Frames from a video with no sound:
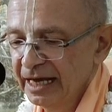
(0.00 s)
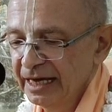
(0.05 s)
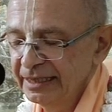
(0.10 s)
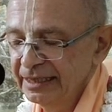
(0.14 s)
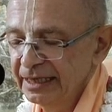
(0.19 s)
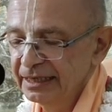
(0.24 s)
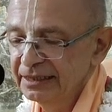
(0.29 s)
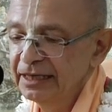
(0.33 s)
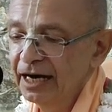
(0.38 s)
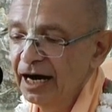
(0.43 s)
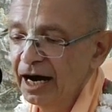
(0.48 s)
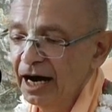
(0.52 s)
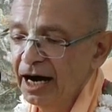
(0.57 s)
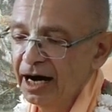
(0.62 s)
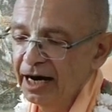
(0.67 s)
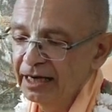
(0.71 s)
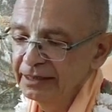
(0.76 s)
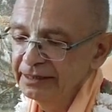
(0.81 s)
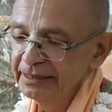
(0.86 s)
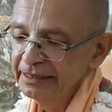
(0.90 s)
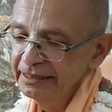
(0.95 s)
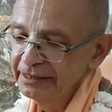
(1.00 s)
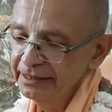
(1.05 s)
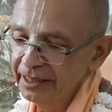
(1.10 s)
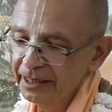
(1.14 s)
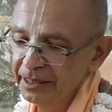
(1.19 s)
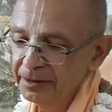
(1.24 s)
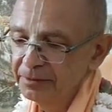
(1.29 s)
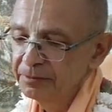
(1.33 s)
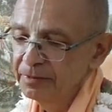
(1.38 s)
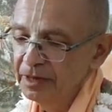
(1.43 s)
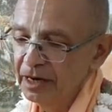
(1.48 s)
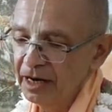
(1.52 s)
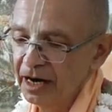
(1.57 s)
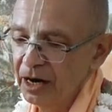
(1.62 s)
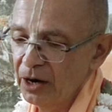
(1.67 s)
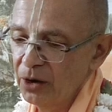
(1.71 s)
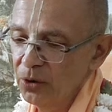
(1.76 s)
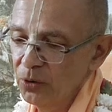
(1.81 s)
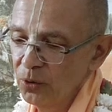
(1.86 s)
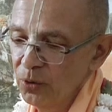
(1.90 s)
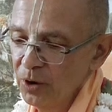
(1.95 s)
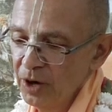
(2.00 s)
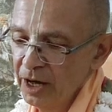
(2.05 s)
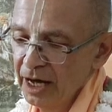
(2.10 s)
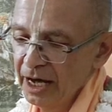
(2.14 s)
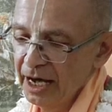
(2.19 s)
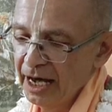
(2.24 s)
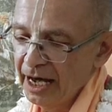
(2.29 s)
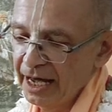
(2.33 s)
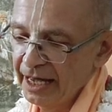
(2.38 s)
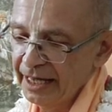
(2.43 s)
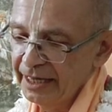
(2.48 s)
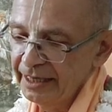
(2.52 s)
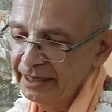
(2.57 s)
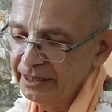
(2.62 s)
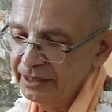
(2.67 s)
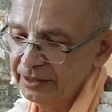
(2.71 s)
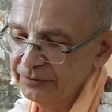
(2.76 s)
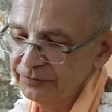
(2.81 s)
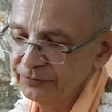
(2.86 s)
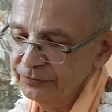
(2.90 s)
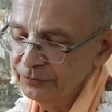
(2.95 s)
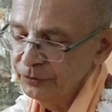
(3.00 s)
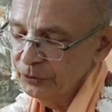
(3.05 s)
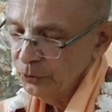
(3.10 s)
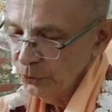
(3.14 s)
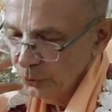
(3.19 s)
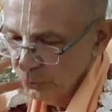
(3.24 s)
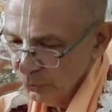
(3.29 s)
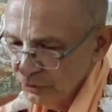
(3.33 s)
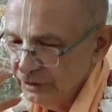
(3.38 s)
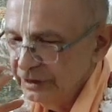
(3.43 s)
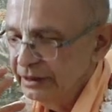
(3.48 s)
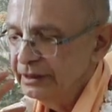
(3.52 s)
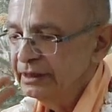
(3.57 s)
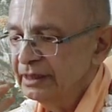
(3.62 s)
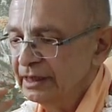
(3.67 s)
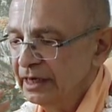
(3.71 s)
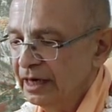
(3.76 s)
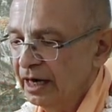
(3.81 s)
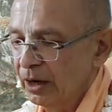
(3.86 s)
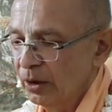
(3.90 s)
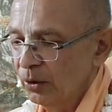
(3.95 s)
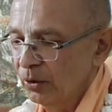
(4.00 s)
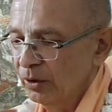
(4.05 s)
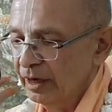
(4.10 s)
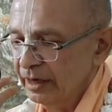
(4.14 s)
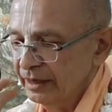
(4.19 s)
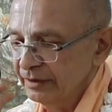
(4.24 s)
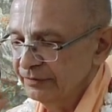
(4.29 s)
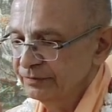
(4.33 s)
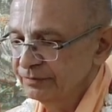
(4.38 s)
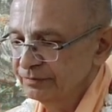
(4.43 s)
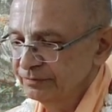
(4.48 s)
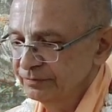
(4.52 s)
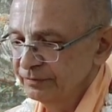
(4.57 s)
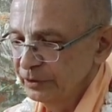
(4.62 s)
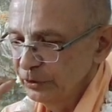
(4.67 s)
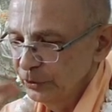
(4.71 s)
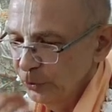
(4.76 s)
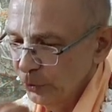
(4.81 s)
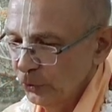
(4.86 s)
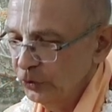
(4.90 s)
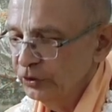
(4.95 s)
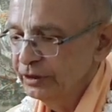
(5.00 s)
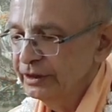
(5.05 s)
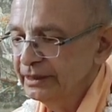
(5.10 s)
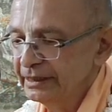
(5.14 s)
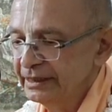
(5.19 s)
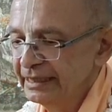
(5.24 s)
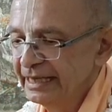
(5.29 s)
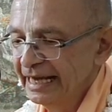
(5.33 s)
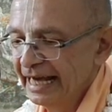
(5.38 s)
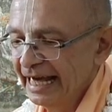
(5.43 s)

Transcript: yadha adhitam, how I have heard it, how I've learned it,